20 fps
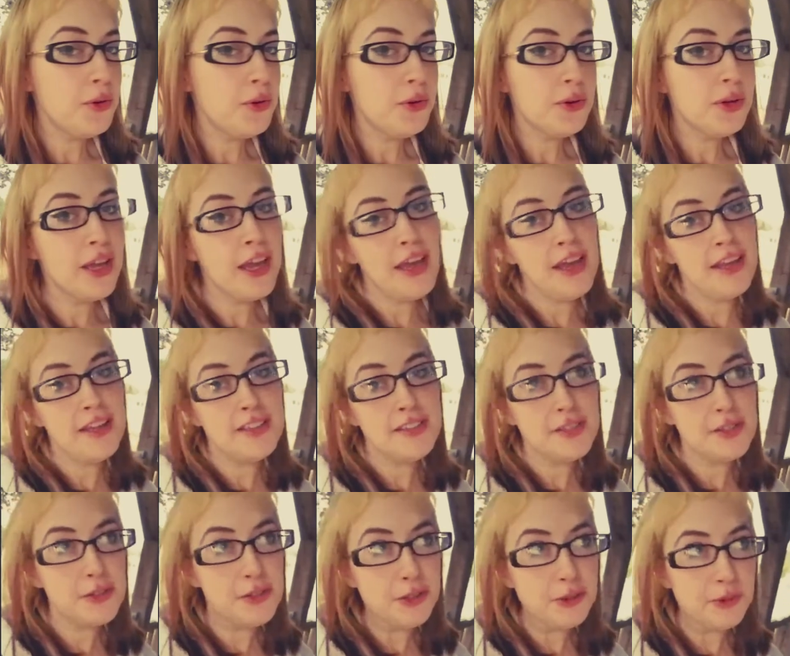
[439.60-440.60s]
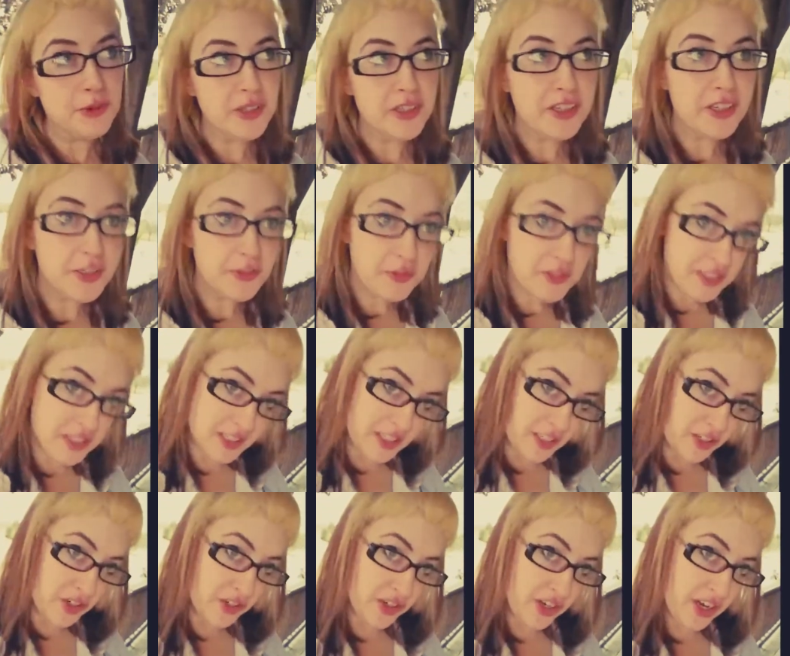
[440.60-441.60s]
Okay, so we're done with
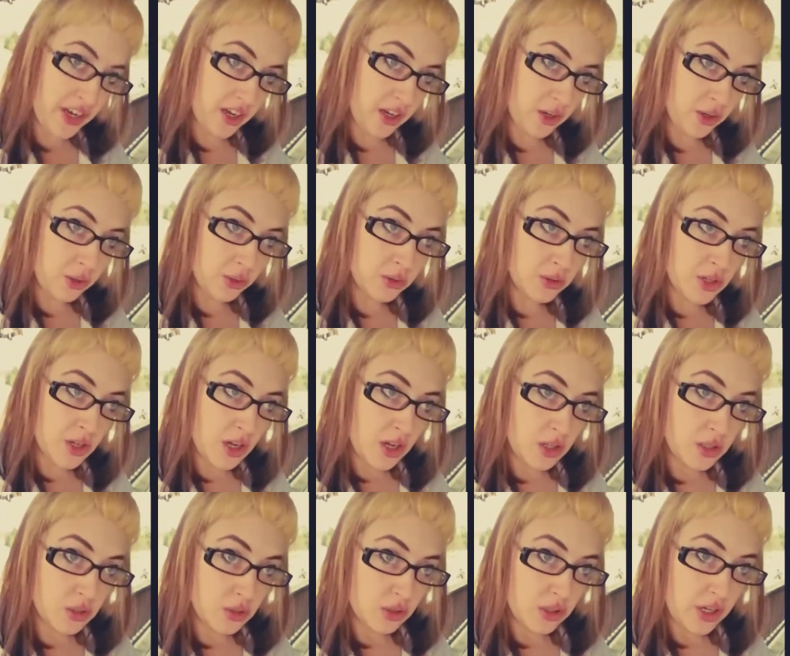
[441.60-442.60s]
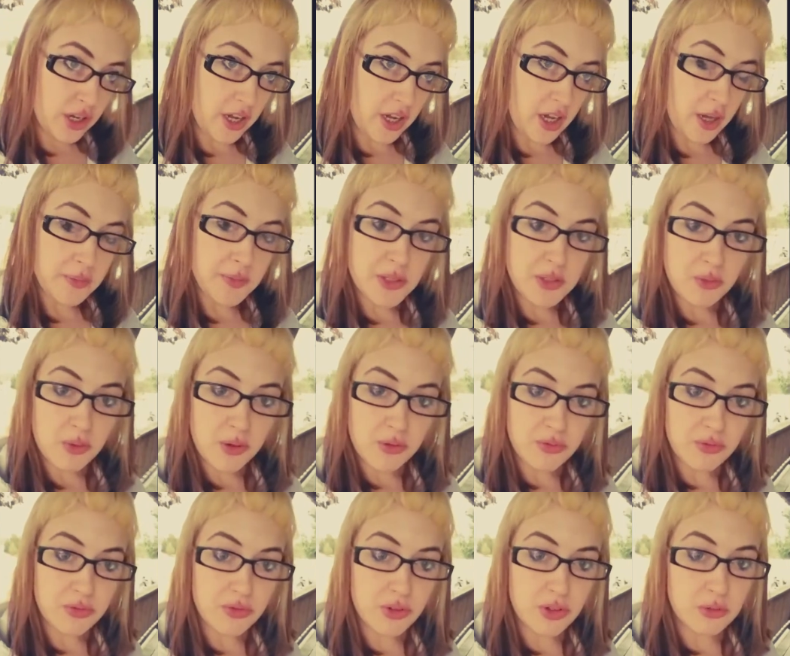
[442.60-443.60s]
dinner now, and I'm just waiting
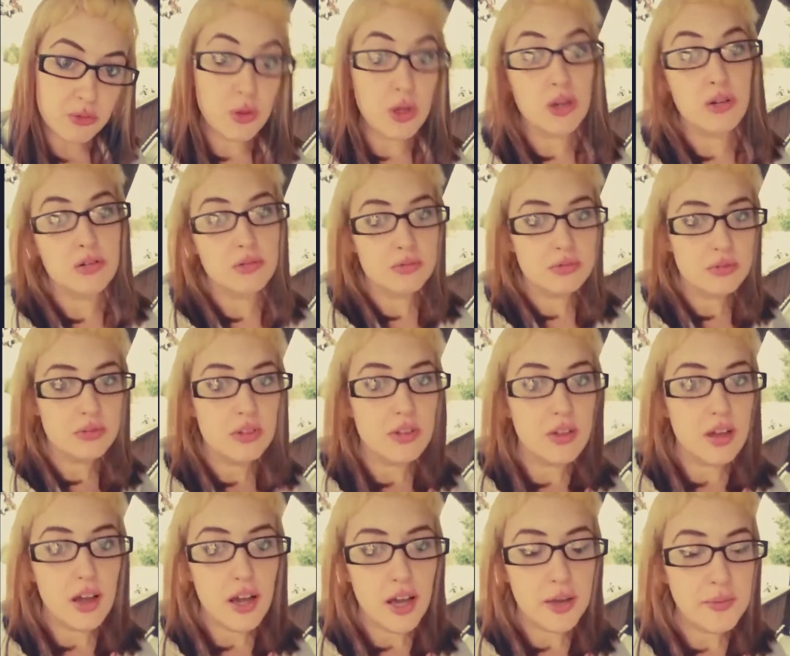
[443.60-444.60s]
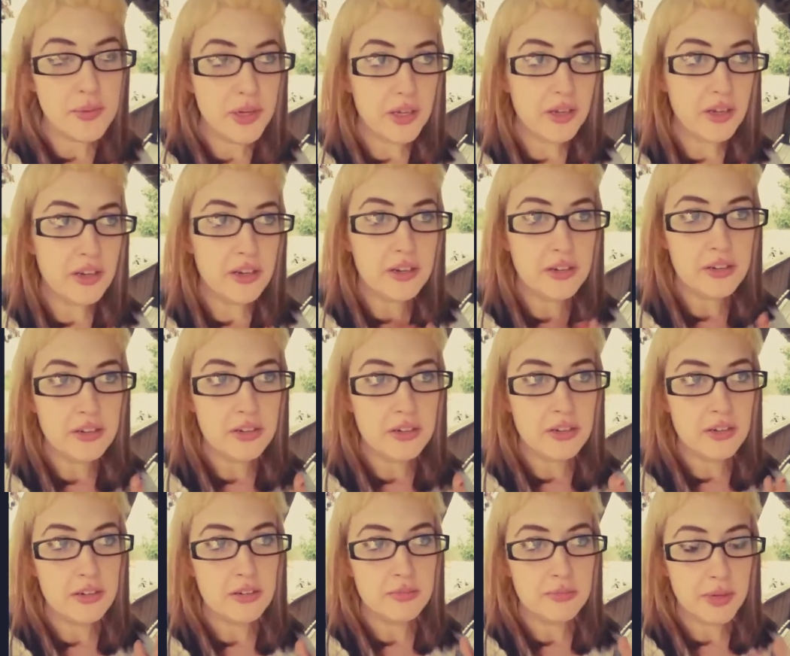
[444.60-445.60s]
for, well, I'm done,
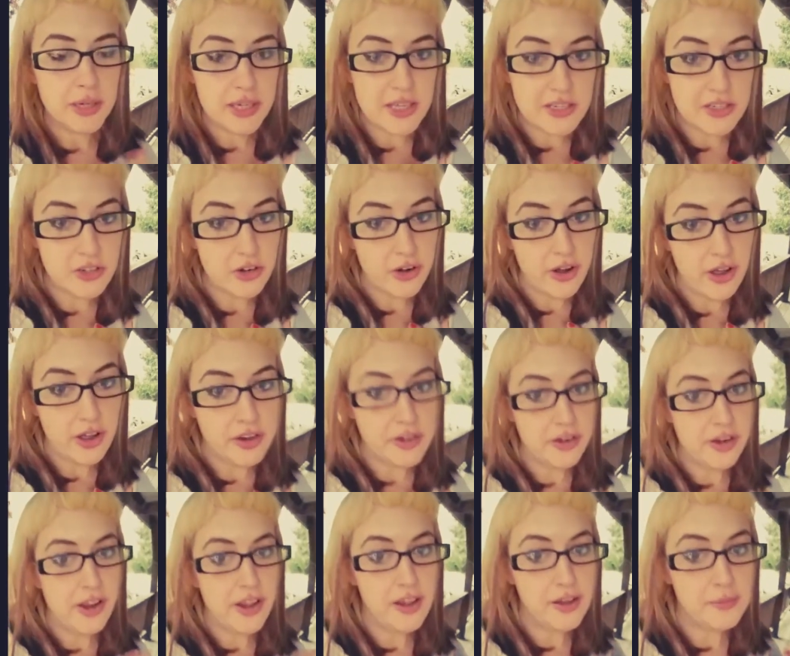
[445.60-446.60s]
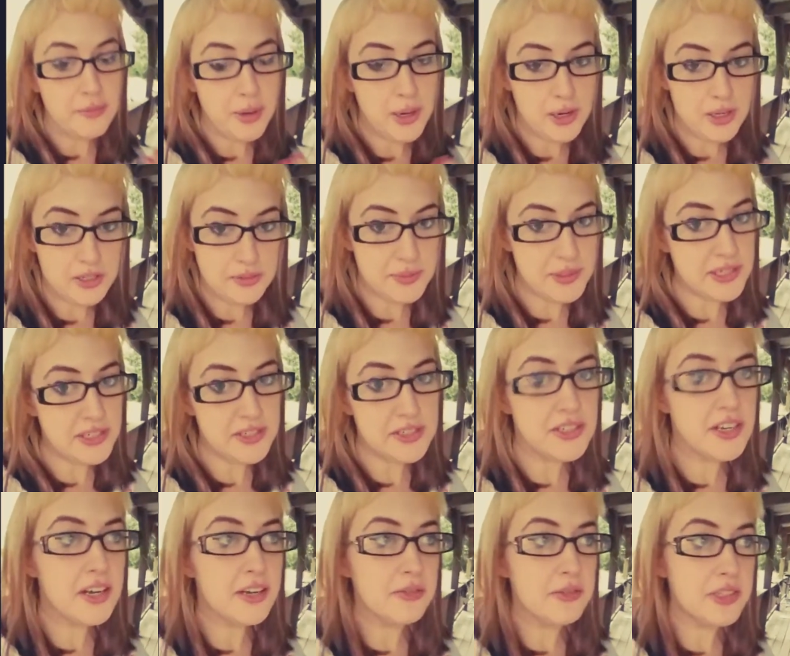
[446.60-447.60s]
my kids are done, and my husband is
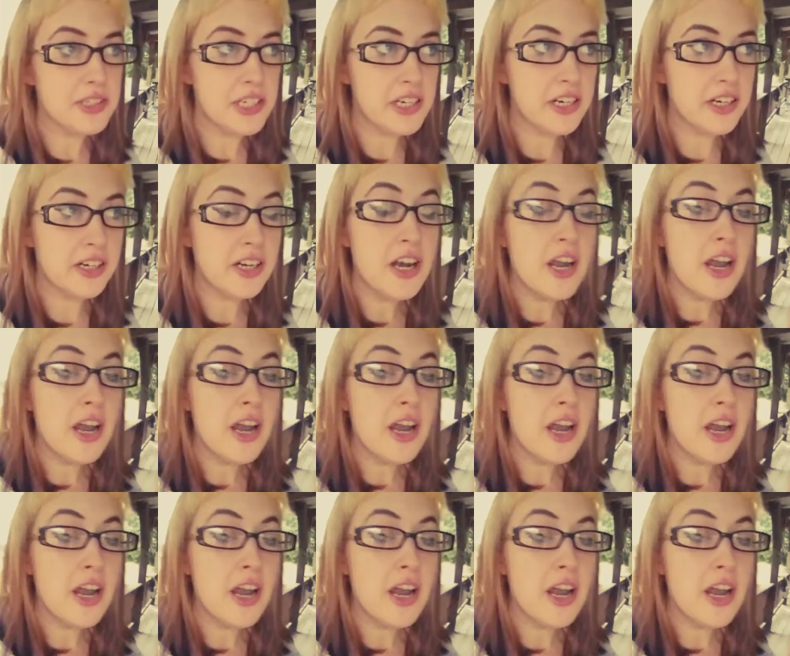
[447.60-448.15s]
done with dinner.